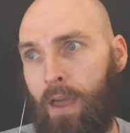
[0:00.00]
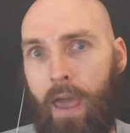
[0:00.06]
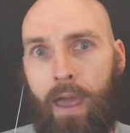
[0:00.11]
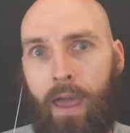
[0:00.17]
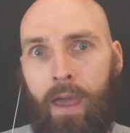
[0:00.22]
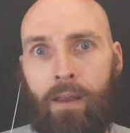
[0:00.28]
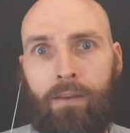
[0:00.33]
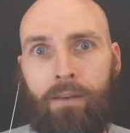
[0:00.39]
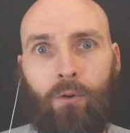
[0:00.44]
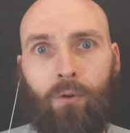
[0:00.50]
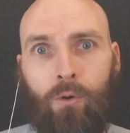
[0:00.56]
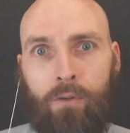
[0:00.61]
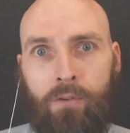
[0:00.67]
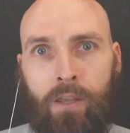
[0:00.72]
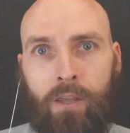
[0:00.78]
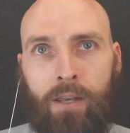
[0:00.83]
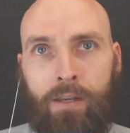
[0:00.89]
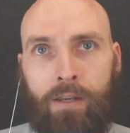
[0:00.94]
and sort
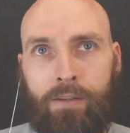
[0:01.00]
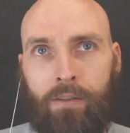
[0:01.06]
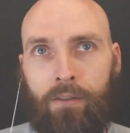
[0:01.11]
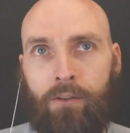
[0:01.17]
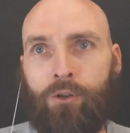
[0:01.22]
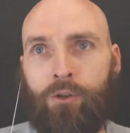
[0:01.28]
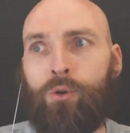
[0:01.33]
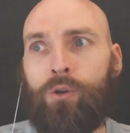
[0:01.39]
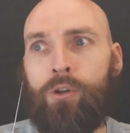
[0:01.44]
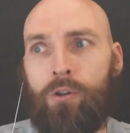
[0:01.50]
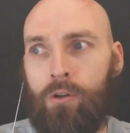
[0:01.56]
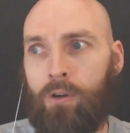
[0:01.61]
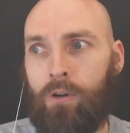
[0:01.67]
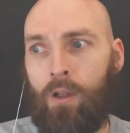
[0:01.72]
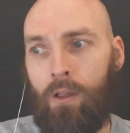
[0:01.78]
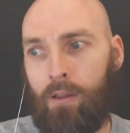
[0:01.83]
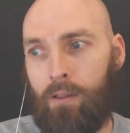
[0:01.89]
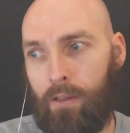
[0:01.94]
of get into the new year,
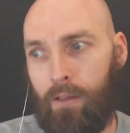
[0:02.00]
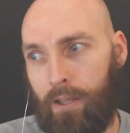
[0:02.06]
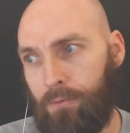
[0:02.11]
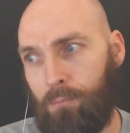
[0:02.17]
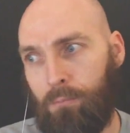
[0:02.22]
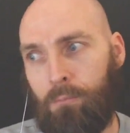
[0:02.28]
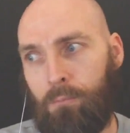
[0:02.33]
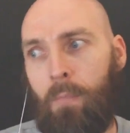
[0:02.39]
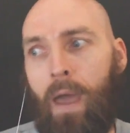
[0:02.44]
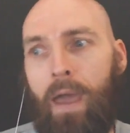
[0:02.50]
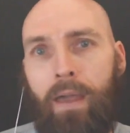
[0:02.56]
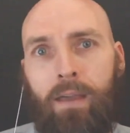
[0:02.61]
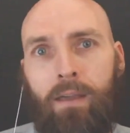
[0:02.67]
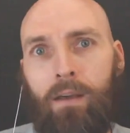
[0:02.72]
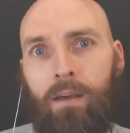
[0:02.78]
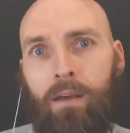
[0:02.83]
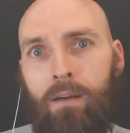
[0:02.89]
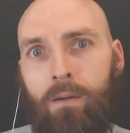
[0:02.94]
let's
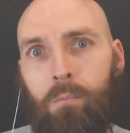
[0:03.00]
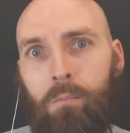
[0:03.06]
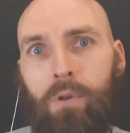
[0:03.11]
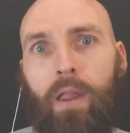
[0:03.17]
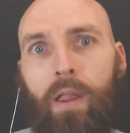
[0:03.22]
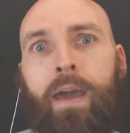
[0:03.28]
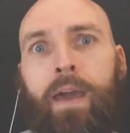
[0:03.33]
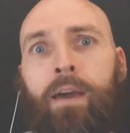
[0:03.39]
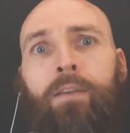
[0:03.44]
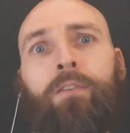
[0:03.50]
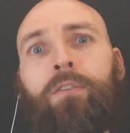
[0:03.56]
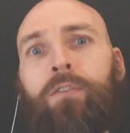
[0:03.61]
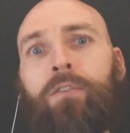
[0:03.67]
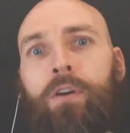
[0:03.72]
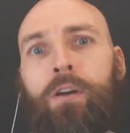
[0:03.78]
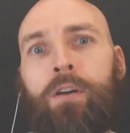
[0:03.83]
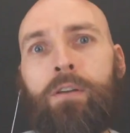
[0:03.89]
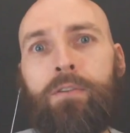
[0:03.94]
make
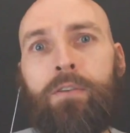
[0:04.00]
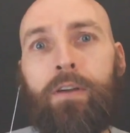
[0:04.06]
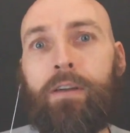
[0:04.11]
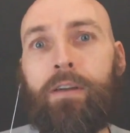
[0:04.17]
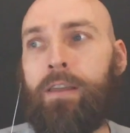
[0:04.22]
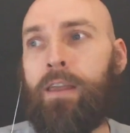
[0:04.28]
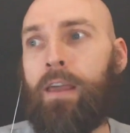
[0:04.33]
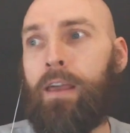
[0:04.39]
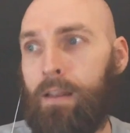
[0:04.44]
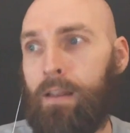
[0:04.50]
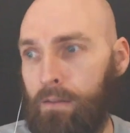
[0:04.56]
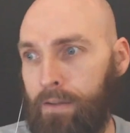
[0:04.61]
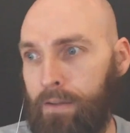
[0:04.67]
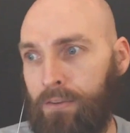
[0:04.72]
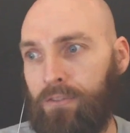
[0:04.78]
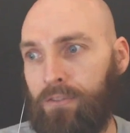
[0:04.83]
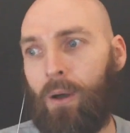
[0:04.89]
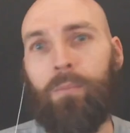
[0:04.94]
plans to get
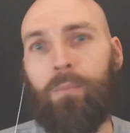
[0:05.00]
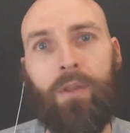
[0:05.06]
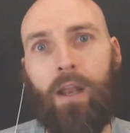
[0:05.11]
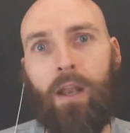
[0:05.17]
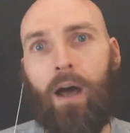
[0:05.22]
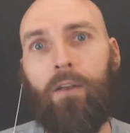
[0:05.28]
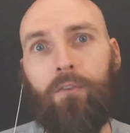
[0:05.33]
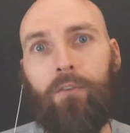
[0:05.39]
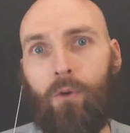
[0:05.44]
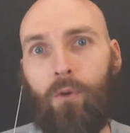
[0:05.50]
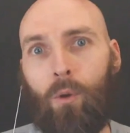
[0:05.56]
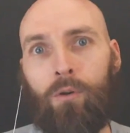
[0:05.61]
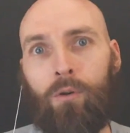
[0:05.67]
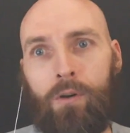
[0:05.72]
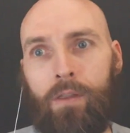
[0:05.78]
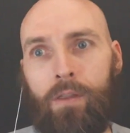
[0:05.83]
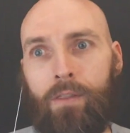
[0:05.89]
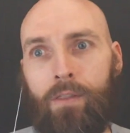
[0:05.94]
at least something on
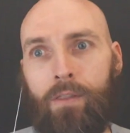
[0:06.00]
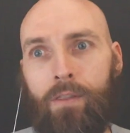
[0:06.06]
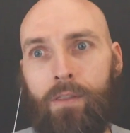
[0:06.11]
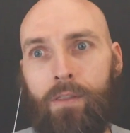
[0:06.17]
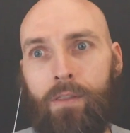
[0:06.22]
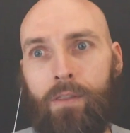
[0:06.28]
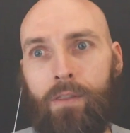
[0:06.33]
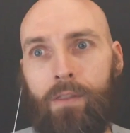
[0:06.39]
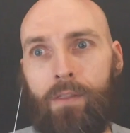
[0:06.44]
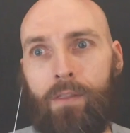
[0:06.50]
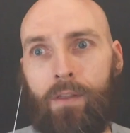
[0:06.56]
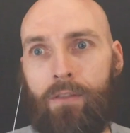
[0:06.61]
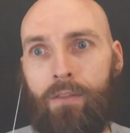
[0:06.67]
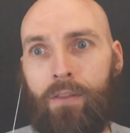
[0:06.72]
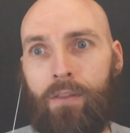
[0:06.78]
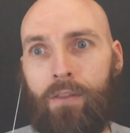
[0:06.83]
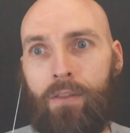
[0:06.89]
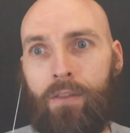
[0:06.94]
solar
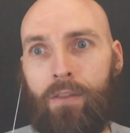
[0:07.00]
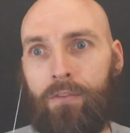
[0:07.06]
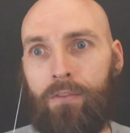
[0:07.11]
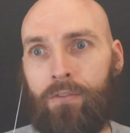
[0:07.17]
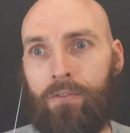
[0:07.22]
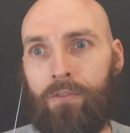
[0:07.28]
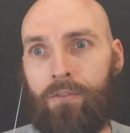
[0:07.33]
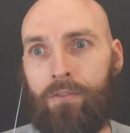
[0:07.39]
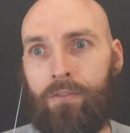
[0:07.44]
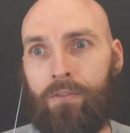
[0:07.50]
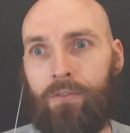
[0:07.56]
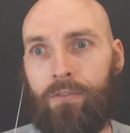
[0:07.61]
in this year.